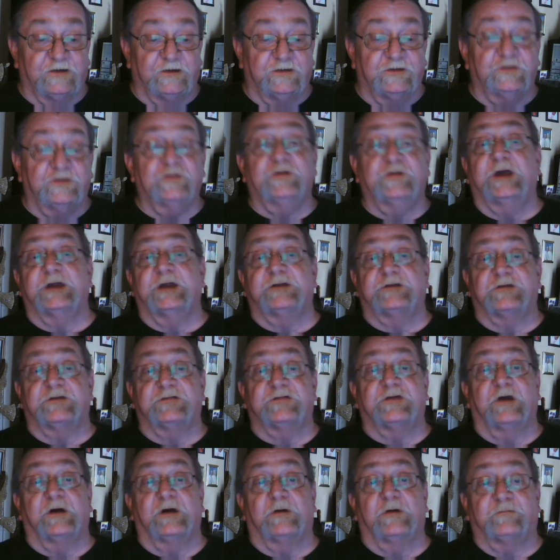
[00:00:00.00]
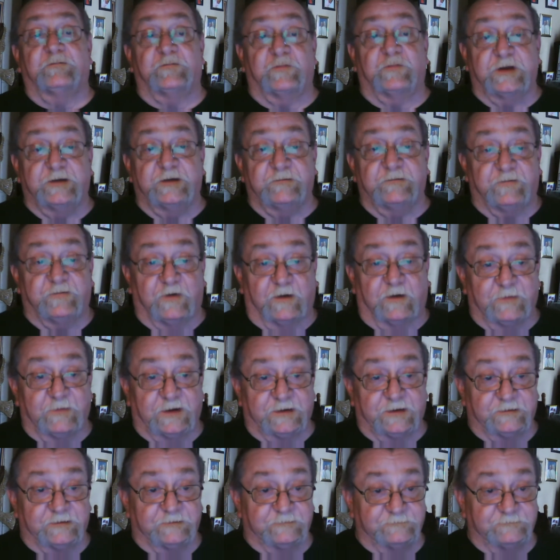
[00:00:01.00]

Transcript: you get to sail free from it.